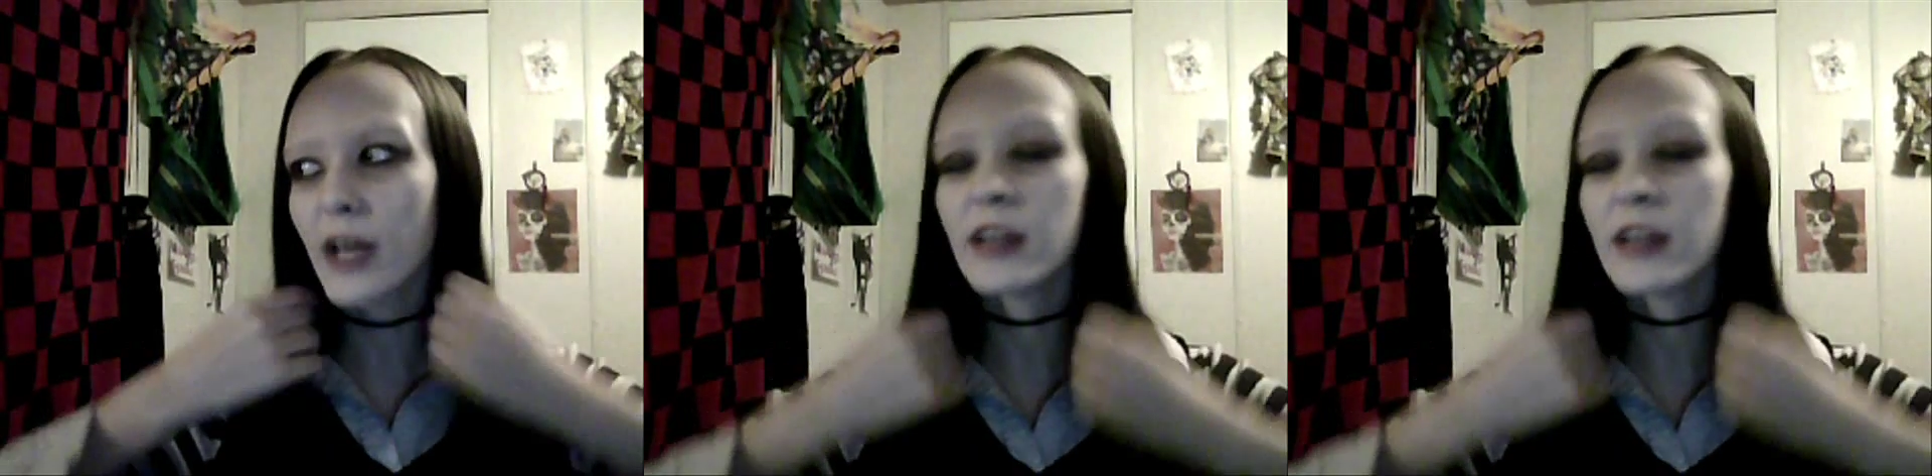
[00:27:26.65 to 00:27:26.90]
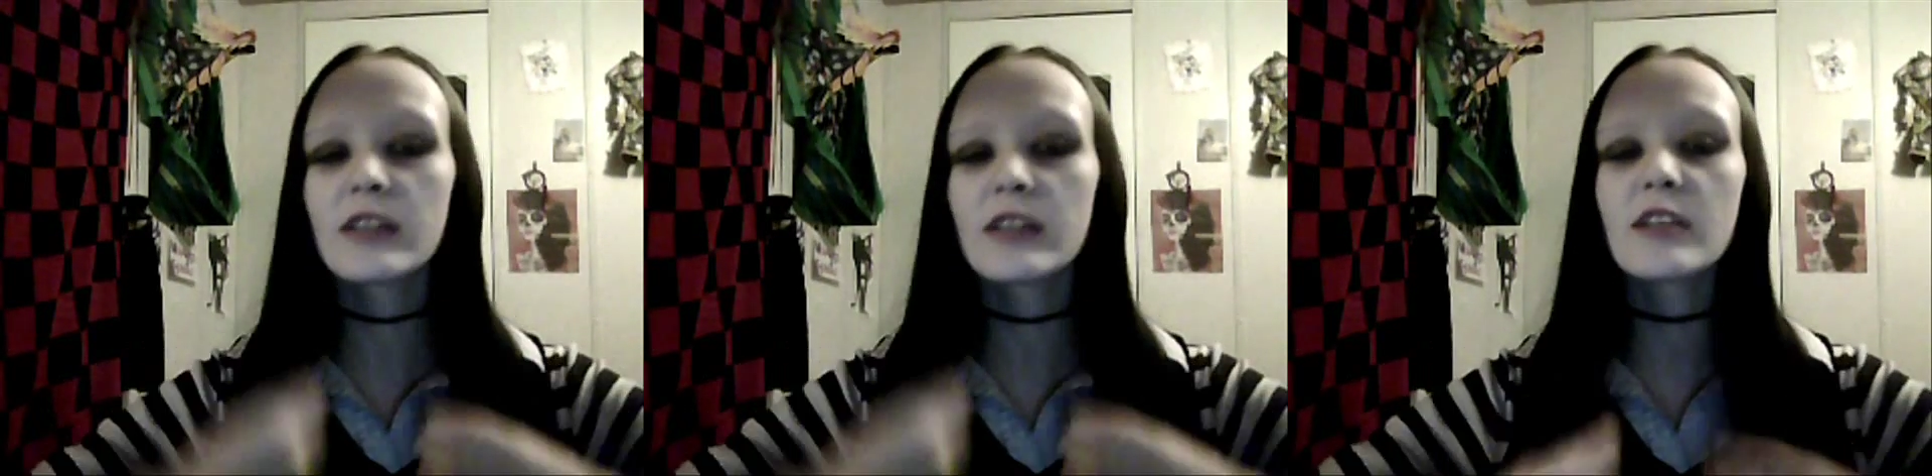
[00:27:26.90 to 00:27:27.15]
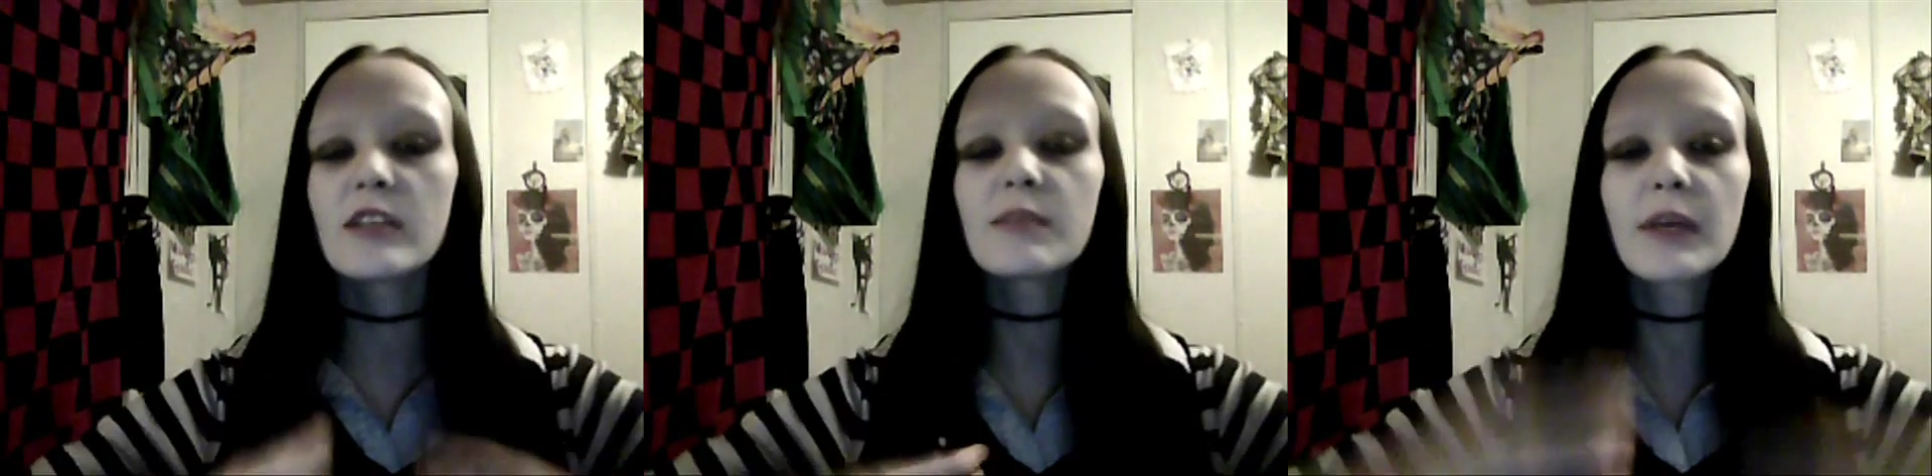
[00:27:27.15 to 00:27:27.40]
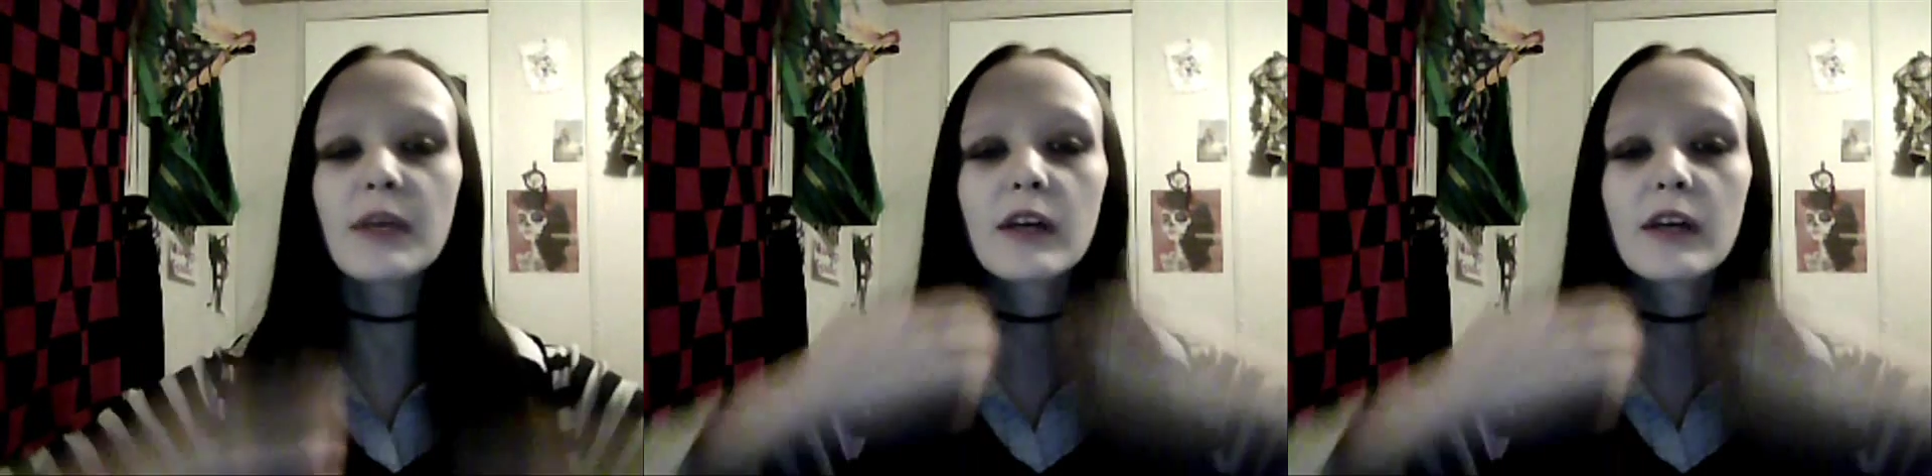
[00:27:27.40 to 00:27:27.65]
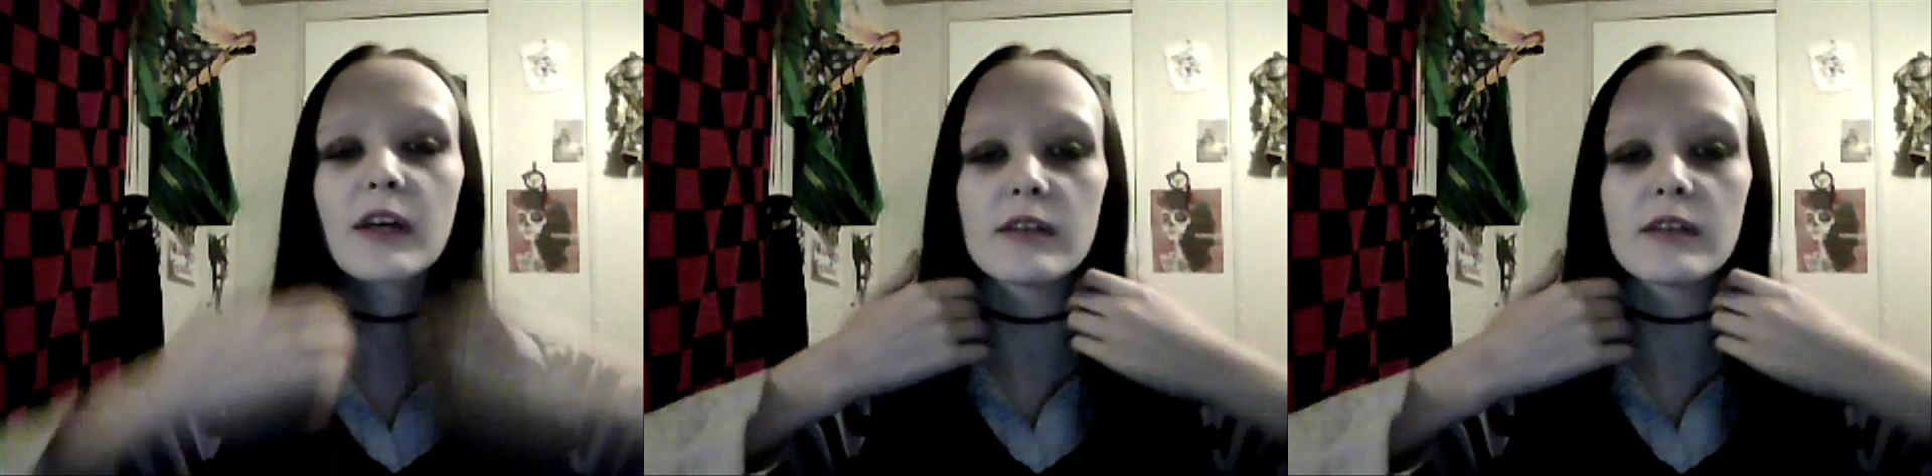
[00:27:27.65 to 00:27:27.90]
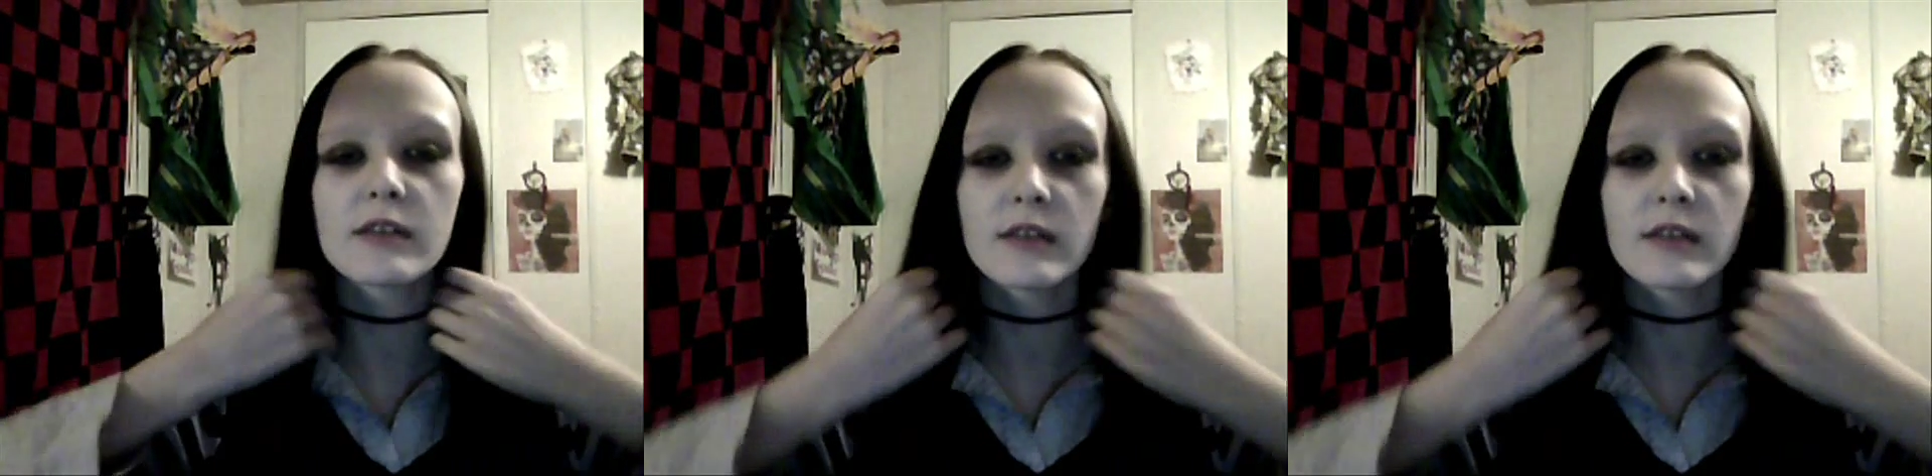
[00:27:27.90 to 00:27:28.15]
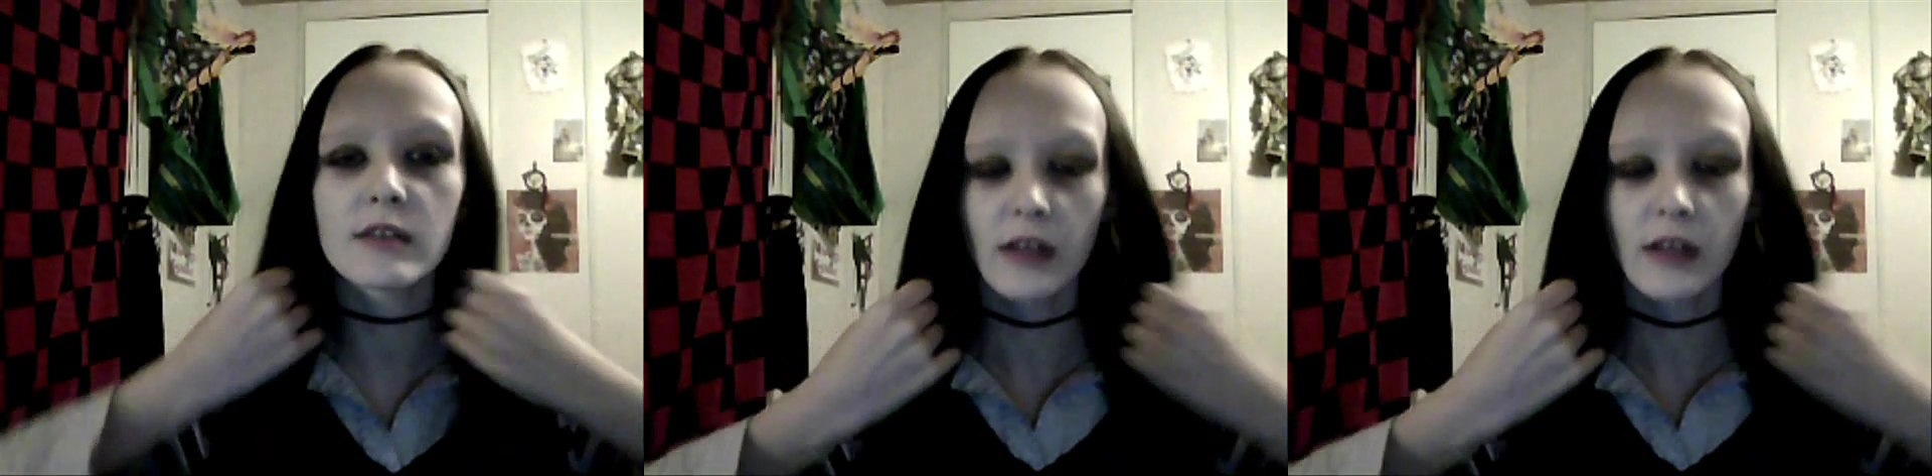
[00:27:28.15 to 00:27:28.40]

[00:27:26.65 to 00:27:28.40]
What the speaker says: of did this because